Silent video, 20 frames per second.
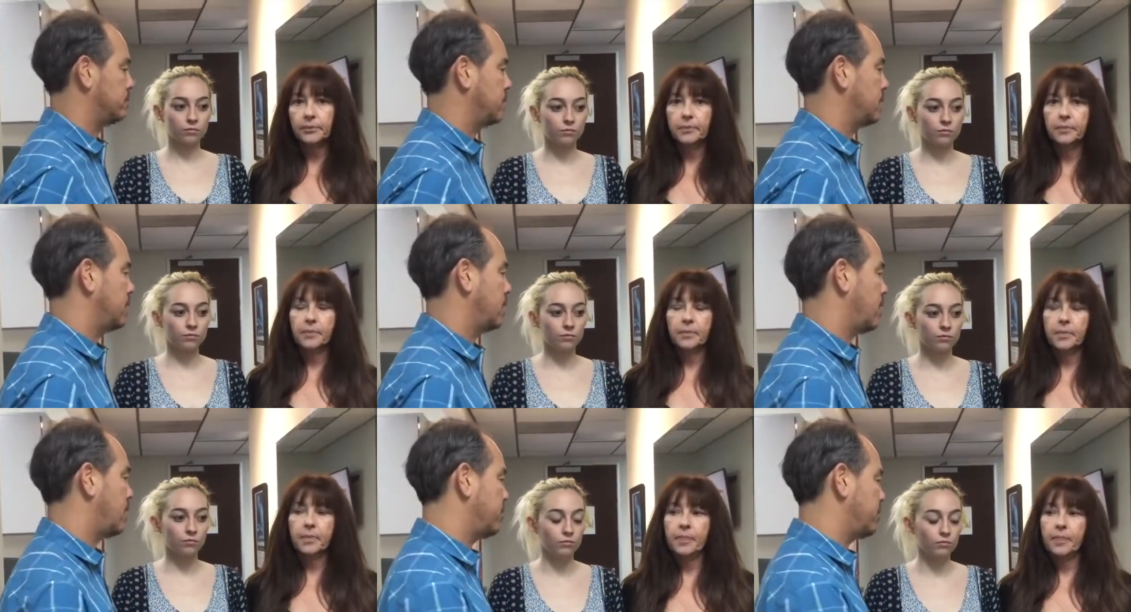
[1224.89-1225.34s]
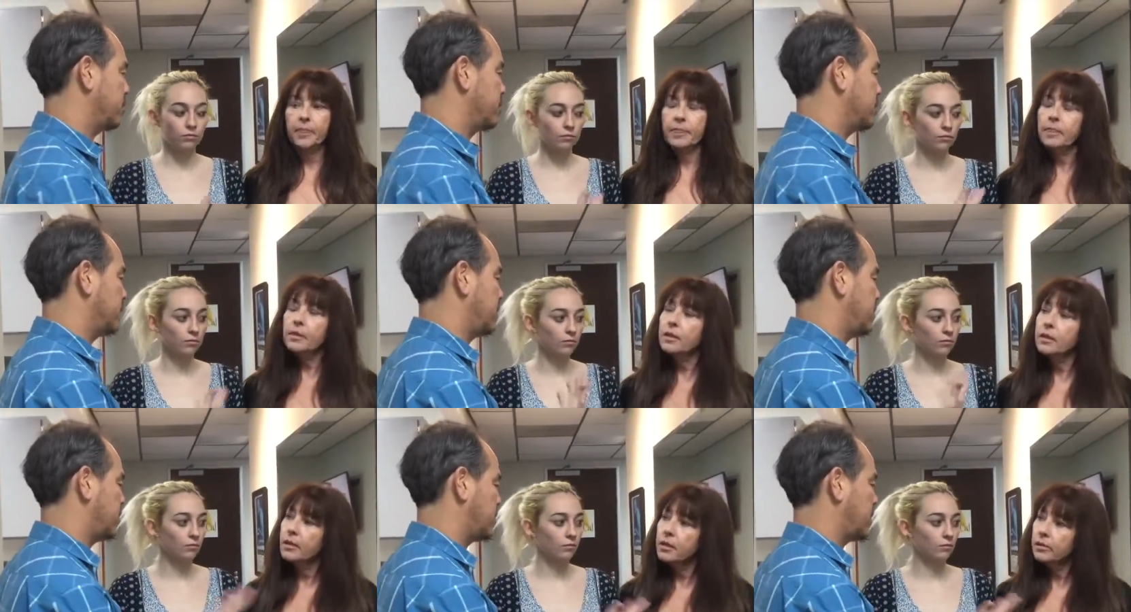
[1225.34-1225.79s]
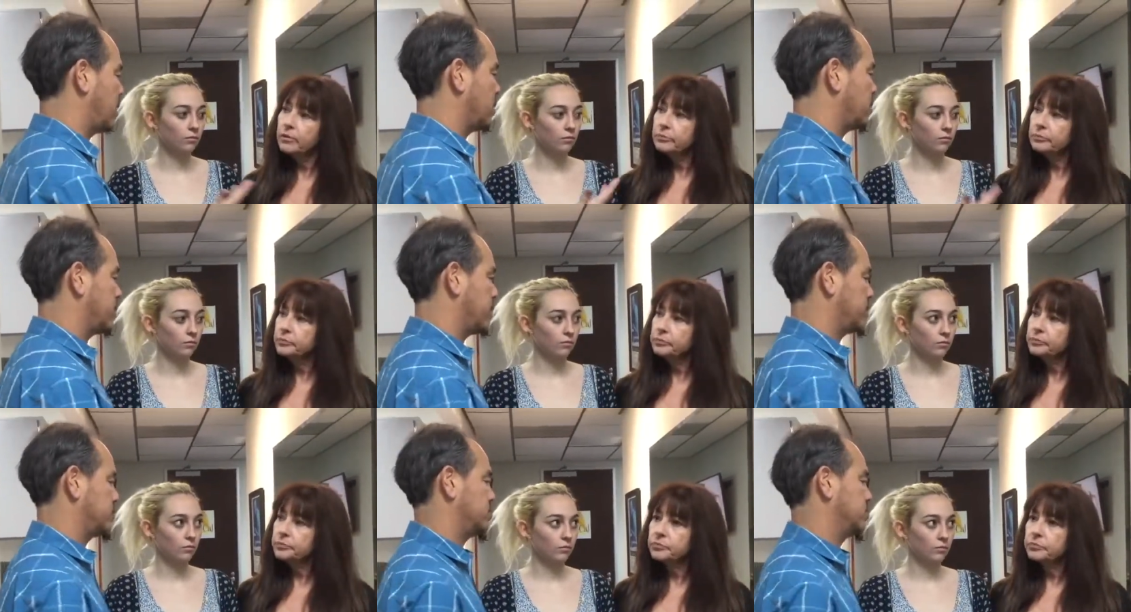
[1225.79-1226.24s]
Speaker 1: than the other the other
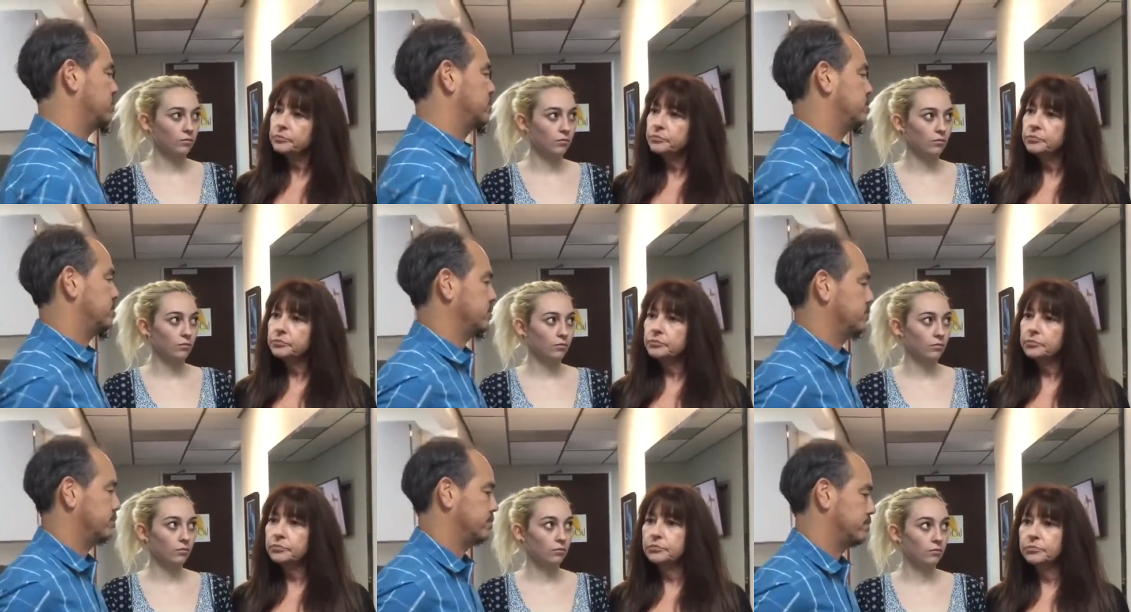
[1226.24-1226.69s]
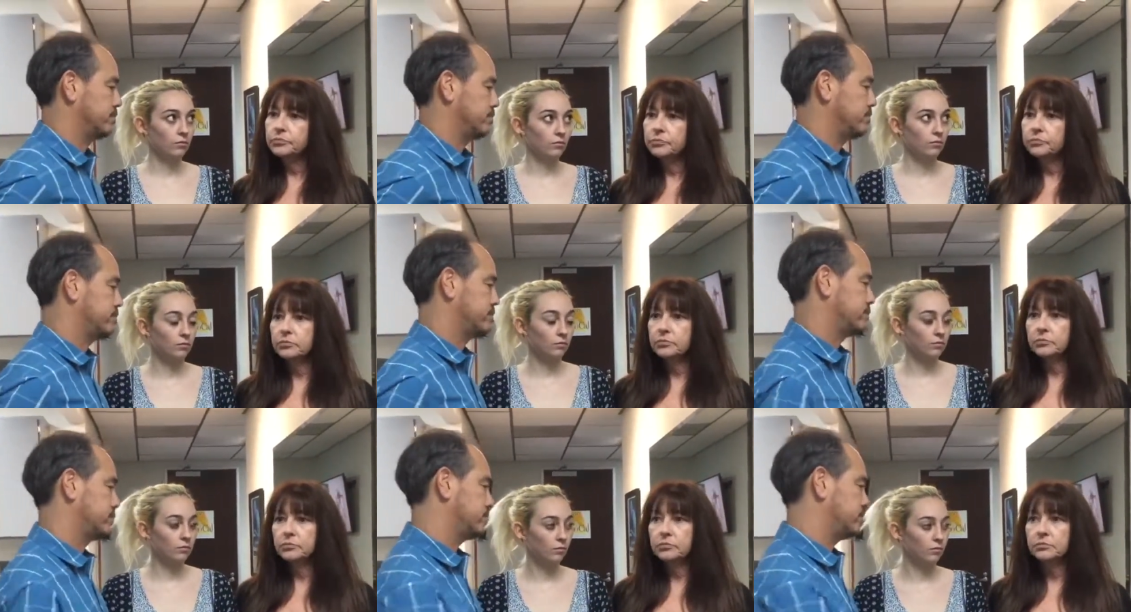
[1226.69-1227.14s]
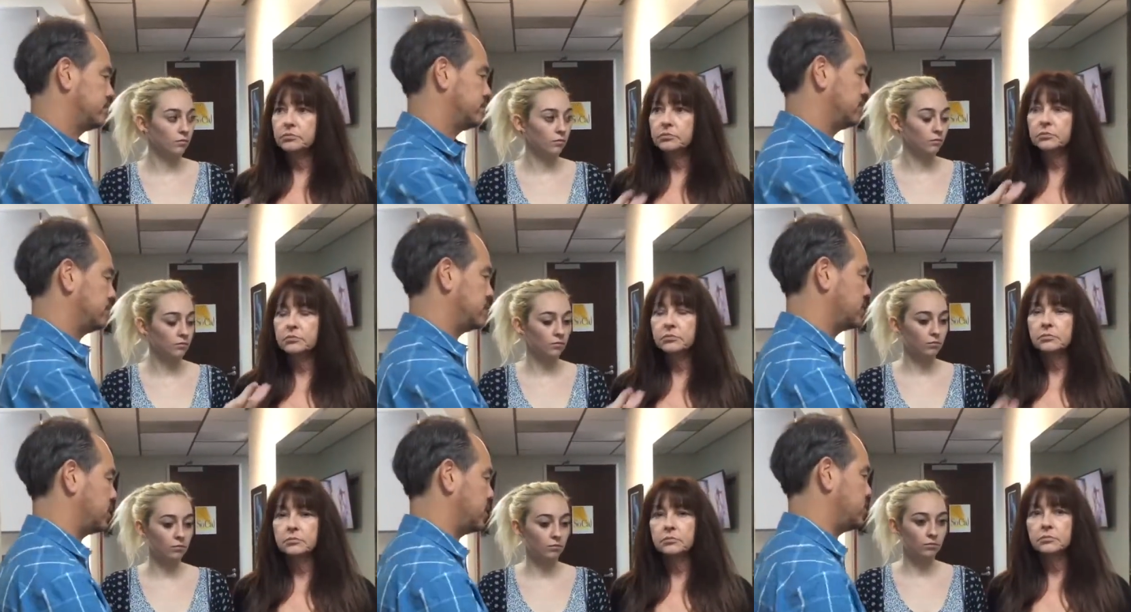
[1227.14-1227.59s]
chiropractors you went to?
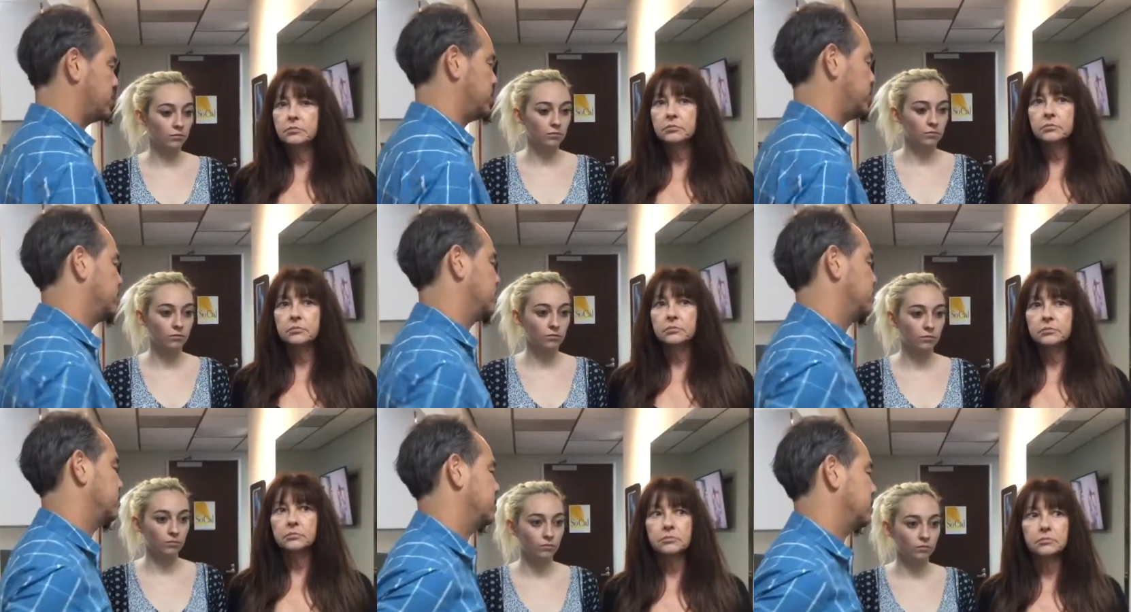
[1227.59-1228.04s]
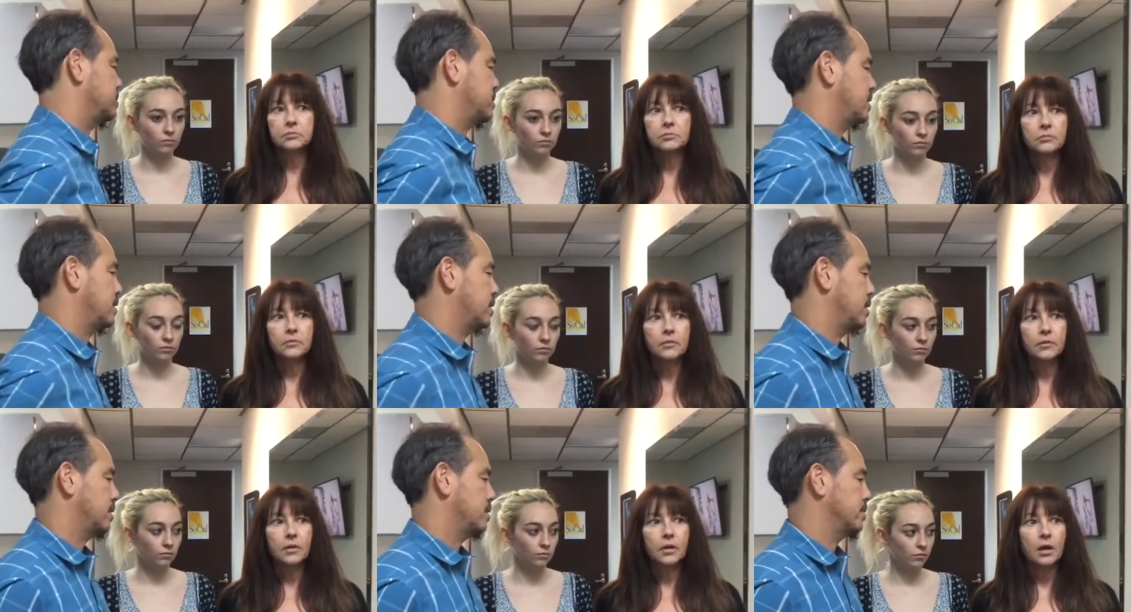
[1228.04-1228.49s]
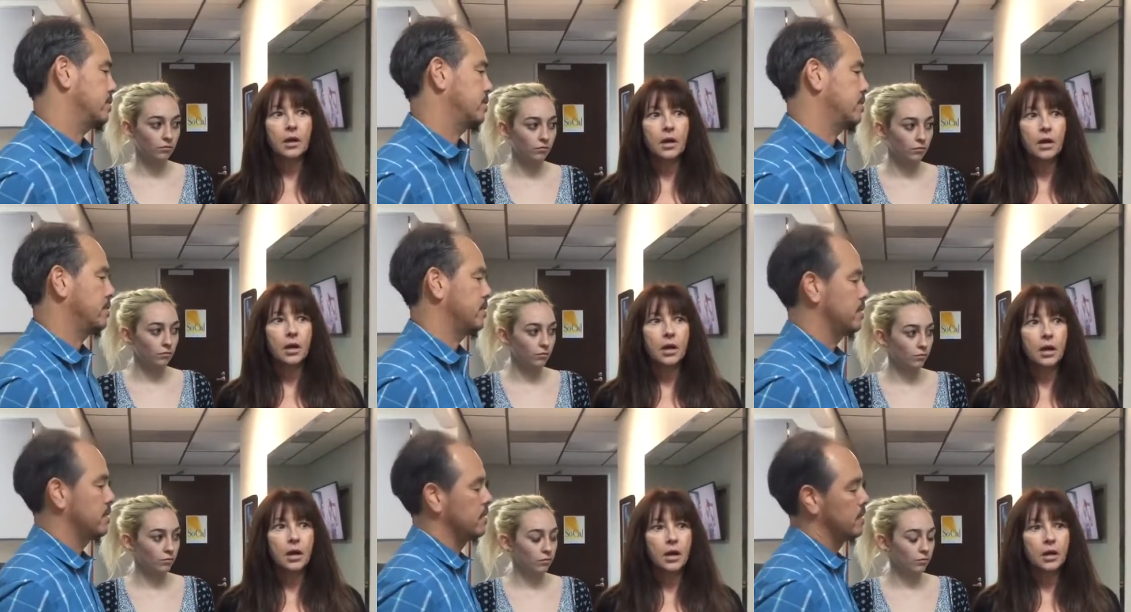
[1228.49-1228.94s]
Let's get your take on
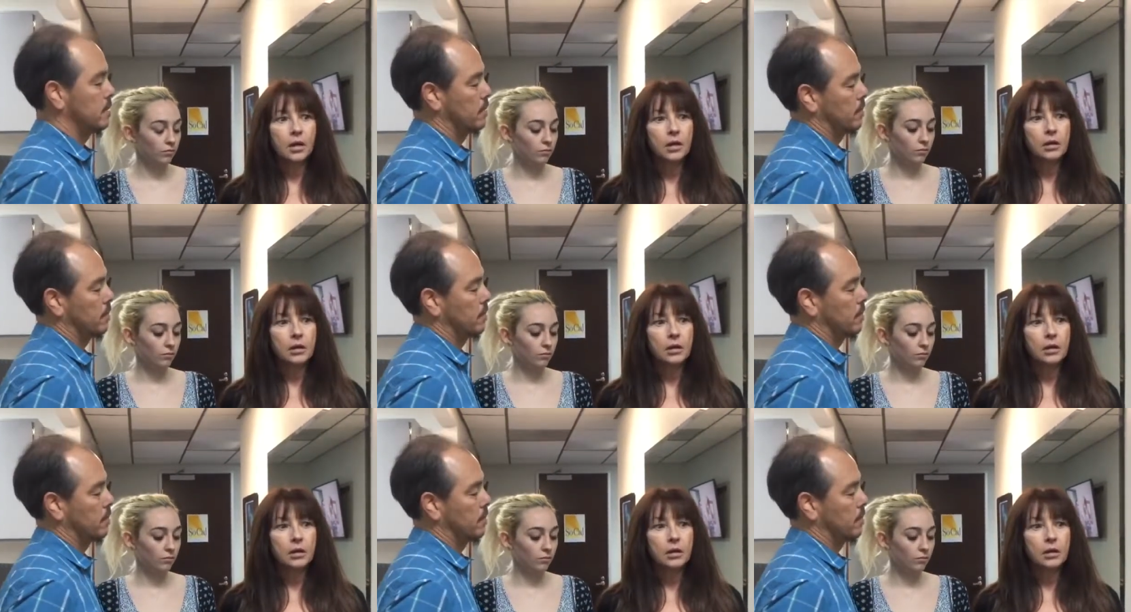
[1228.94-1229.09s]
it.